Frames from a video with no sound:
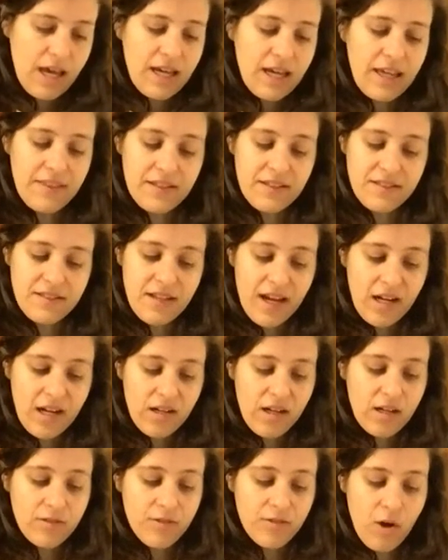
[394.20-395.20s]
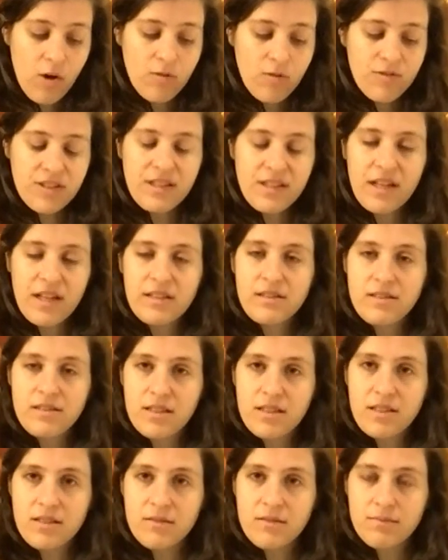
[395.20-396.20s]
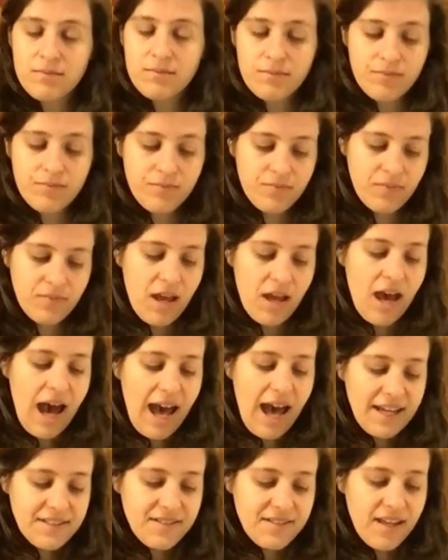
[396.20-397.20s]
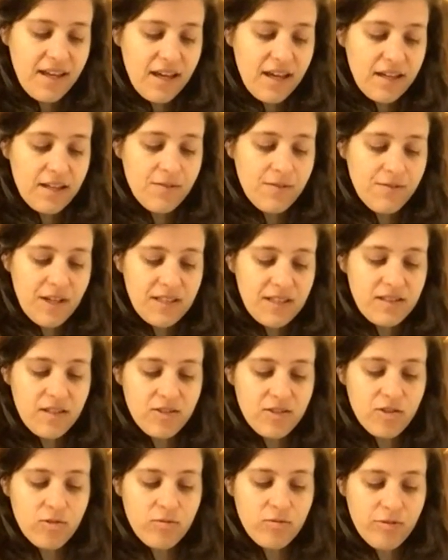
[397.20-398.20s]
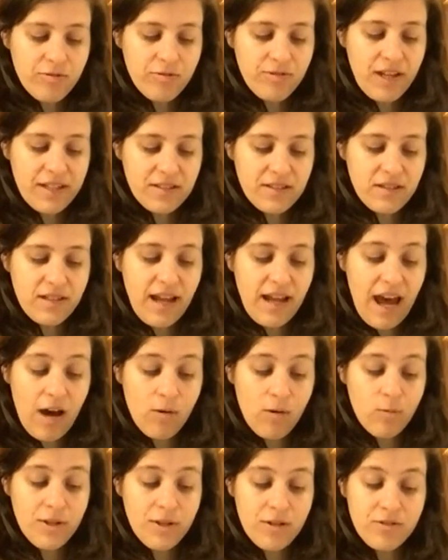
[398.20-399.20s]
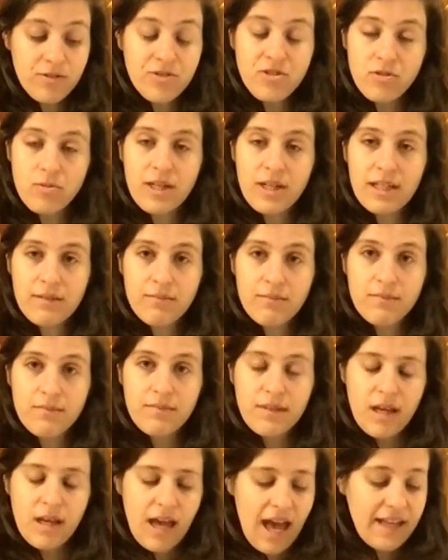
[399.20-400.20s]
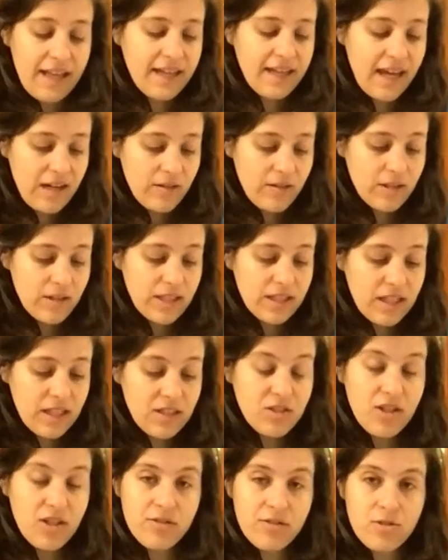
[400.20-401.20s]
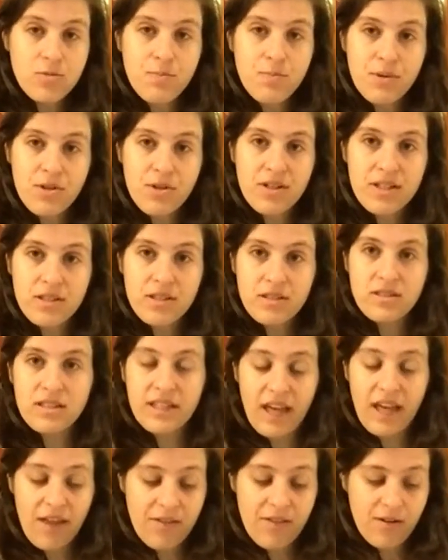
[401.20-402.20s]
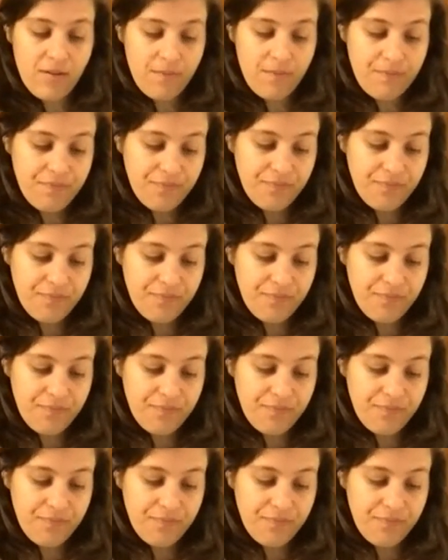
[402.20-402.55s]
In this era of COVID-19, Isaiah invites us to reflect on how we are doing at carrying each other's burdens together.